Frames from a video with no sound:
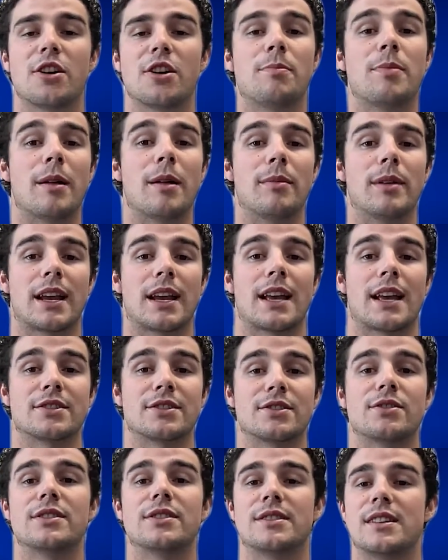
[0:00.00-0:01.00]
to go public as
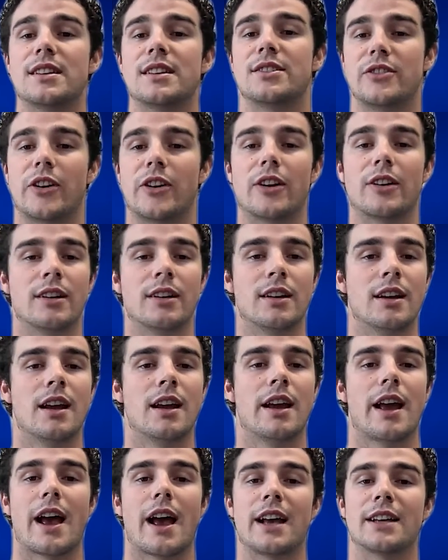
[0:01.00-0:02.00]
soon as this year.
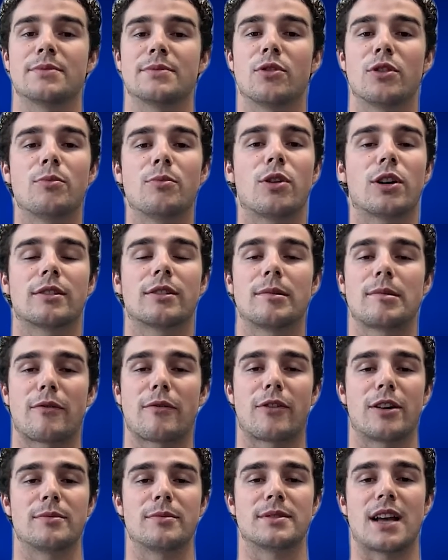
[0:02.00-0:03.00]
As more and more crypto
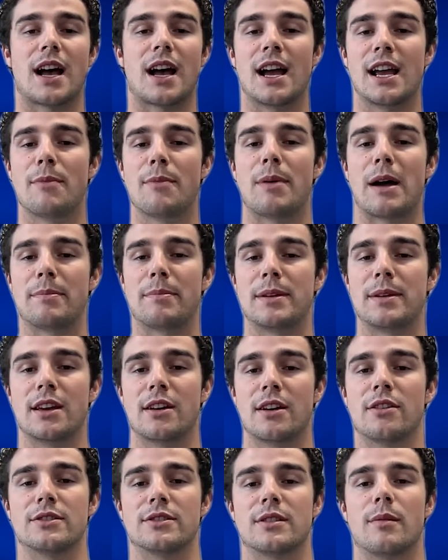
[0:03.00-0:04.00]
firms eye up
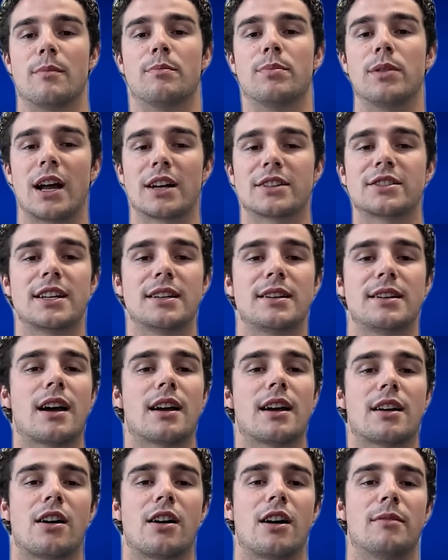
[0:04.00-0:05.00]
IPOs,
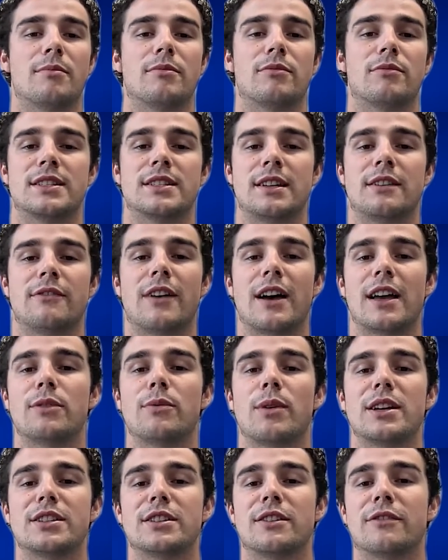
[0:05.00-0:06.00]
Blockchain.com received a
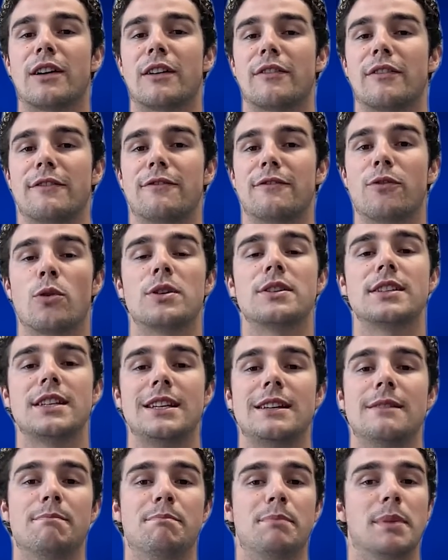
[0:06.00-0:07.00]
valuation of roughly
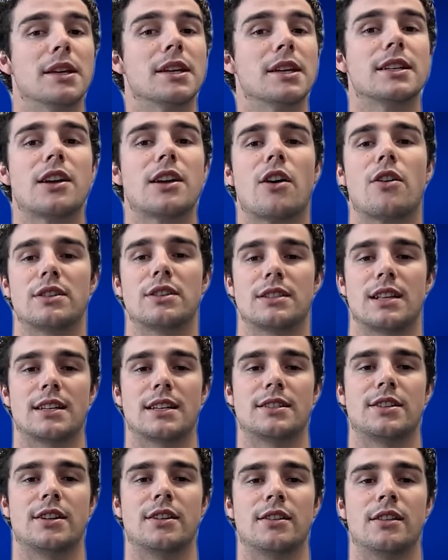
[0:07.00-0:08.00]
$14 billion
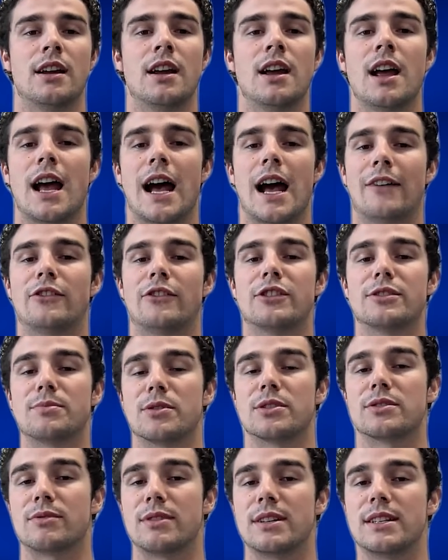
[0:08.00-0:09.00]
last year after its
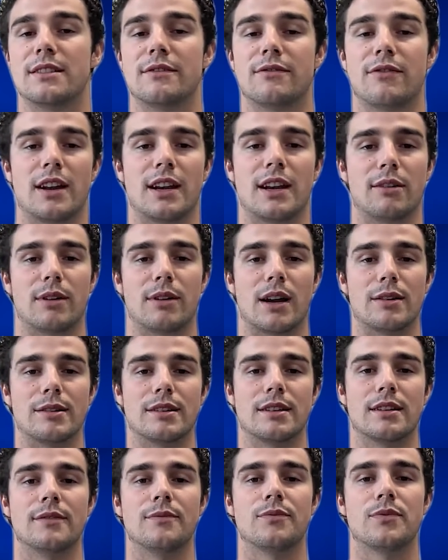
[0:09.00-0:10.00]
most recent funding round.
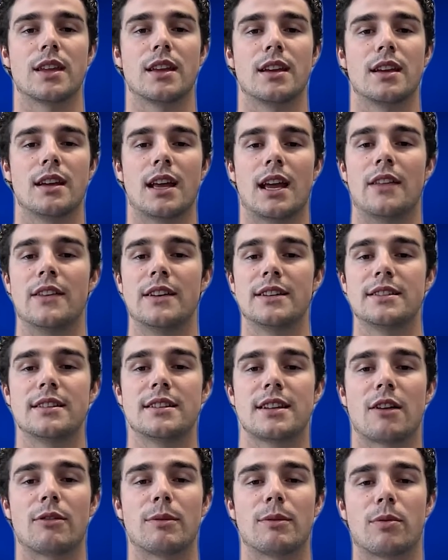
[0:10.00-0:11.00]
And this
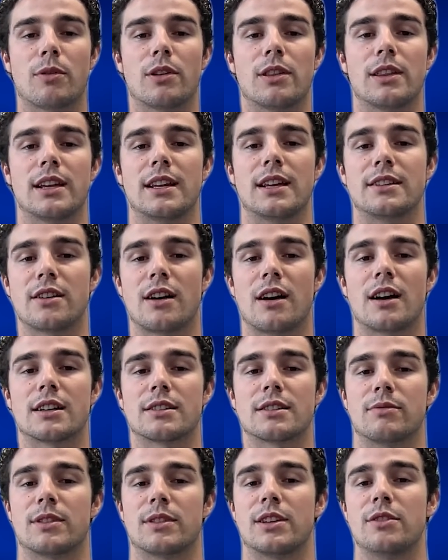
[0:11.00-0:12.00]
is now reportedly in
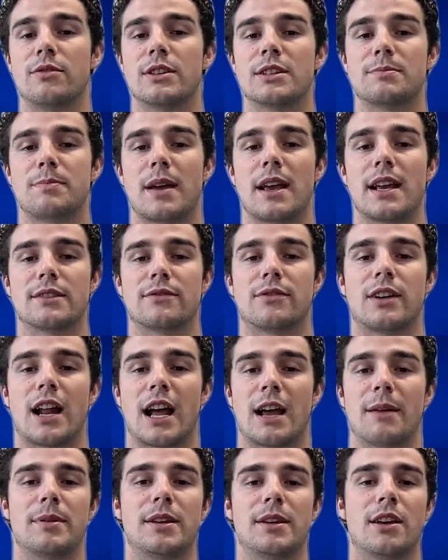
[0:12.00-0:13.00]
talks with US banks for an
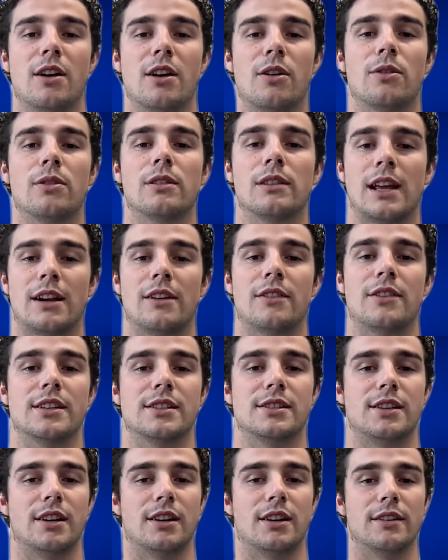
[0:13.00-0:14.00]
IPO later
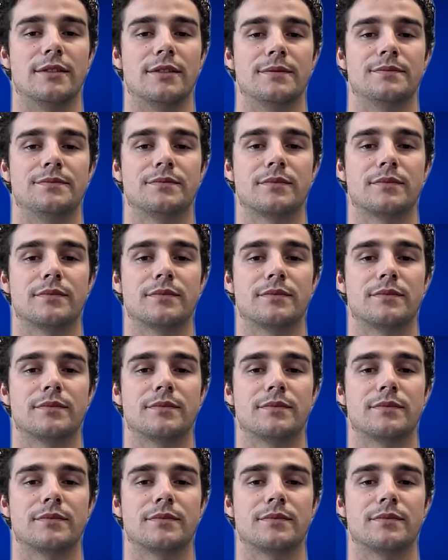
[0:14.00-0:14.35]
this year.